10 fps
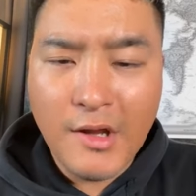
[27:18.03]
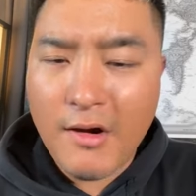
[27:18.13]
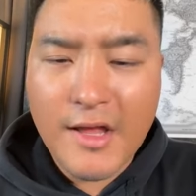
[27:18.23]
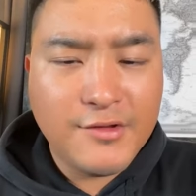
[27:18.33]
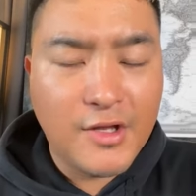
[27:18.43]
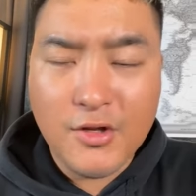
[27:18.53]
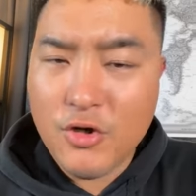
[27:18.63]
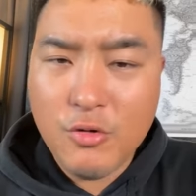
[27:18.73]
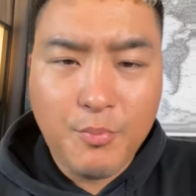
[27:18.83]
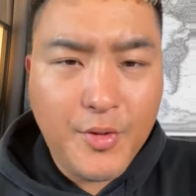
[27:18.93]
There is a
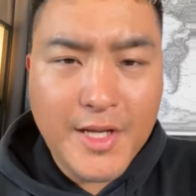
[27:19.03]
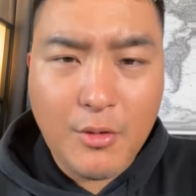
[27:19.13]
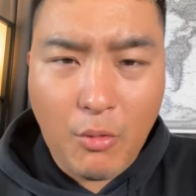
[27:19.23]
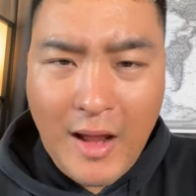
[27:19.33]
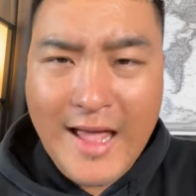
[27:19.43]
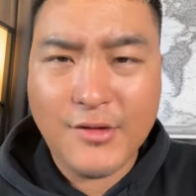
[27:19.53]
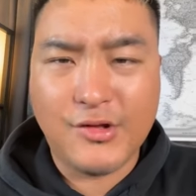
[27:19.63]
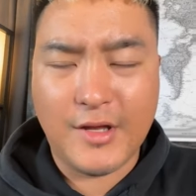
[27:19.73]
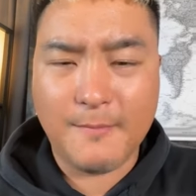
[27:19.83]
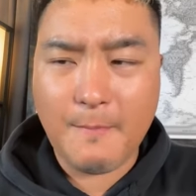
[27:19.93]
new breed
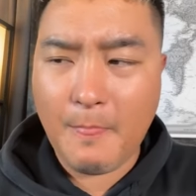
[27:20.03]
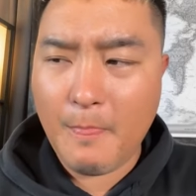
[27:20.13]
rising.